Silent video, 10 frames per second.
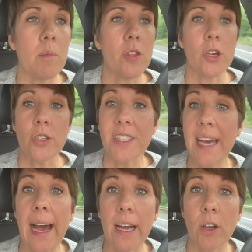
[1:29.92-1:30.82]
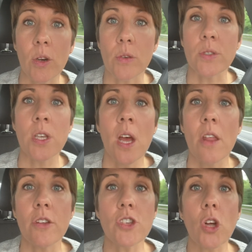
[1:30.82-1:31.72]
there's tacos,
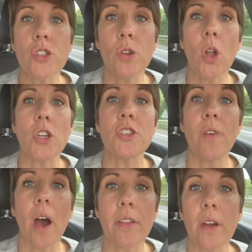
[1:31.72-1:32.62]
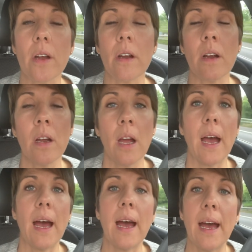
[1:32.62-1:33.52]
there's also lots of other
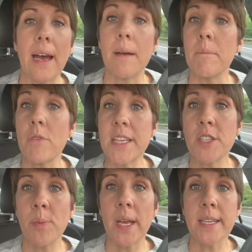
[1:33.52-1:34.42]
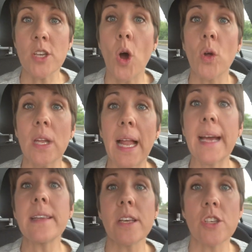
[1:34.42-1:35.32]
recipes
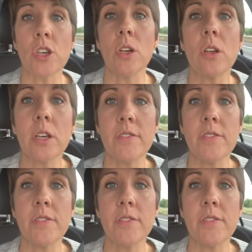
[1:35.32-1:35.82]
online that you can look.